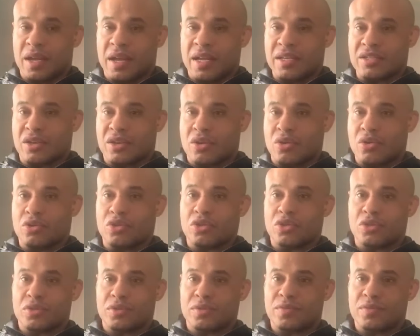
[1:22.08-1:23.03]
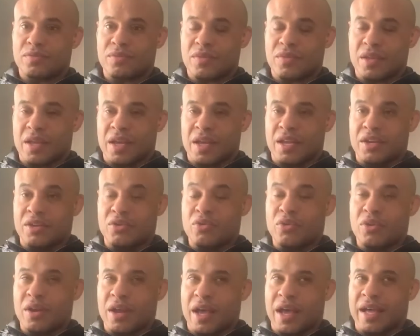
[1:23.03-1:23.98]
as a coach, and
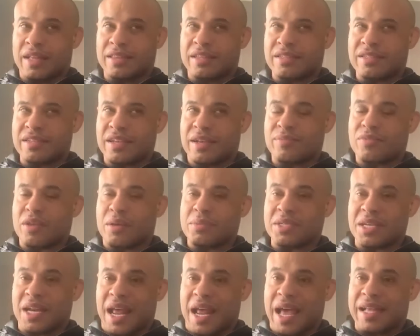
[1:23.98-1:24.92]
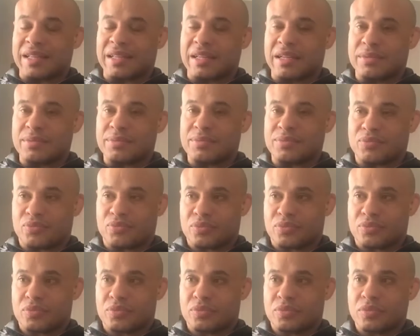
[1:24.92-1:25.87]
you are at the same time as an athlete,
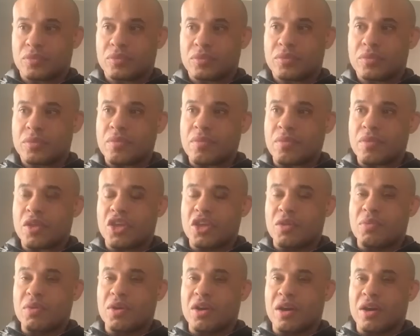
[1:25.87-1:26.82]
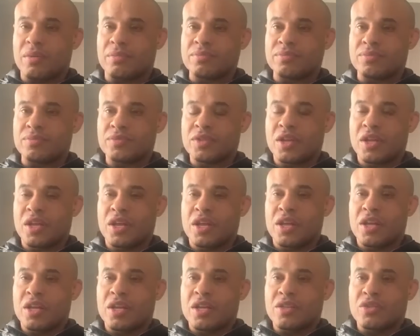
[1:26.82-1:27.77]
you become
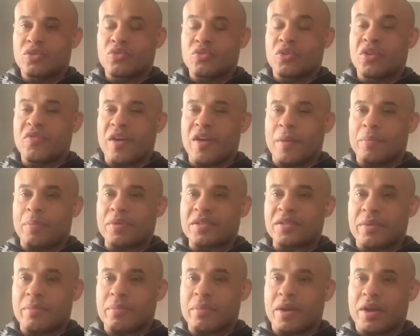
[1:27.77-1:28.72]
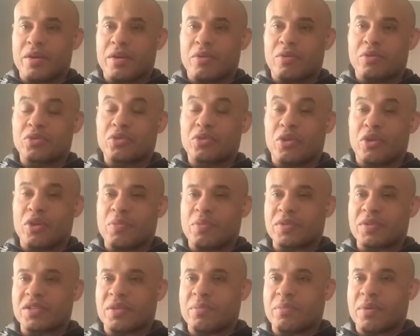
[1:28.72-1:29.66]
25% better or
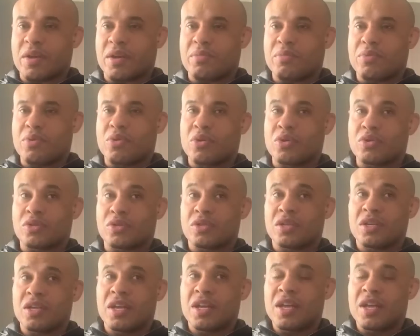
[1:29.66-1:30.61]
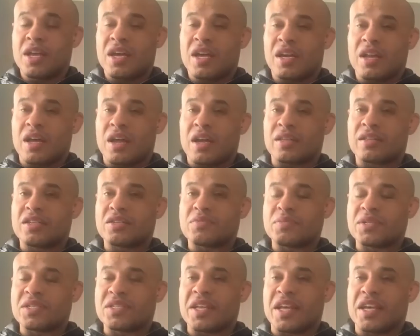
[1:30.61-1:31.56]
30% better, because a lot of this
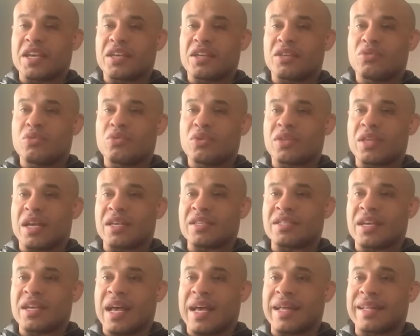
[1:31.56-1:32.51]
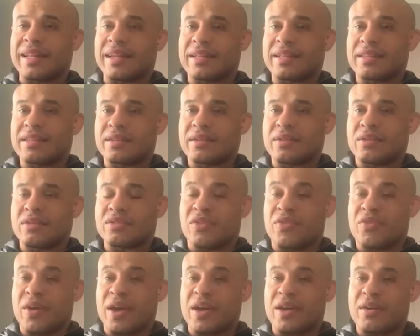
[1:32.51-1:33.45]
mistake you do it as an athlete, as a
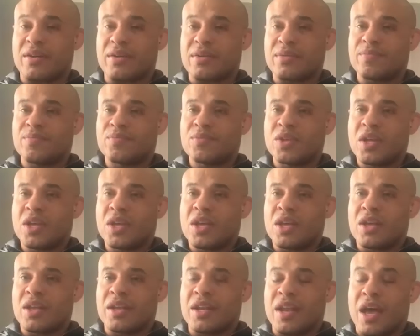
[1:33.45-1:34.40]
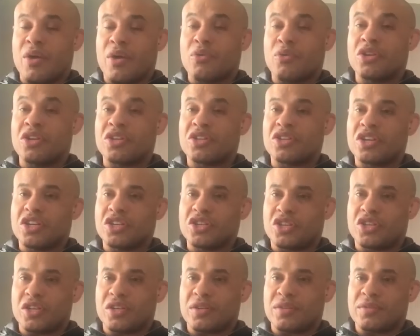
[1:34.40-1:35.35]
fighter. Now, when you
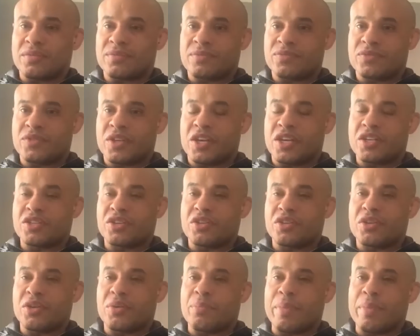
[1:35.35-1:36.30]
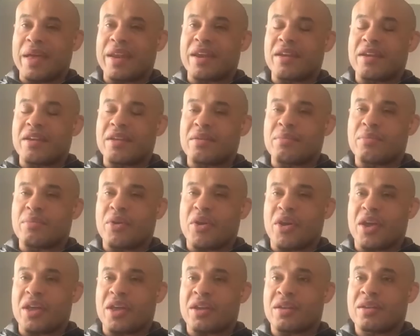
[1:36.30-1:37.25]
teach it, it's embedded in your
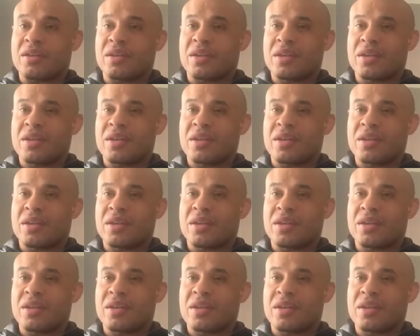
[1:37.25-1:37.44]
brain.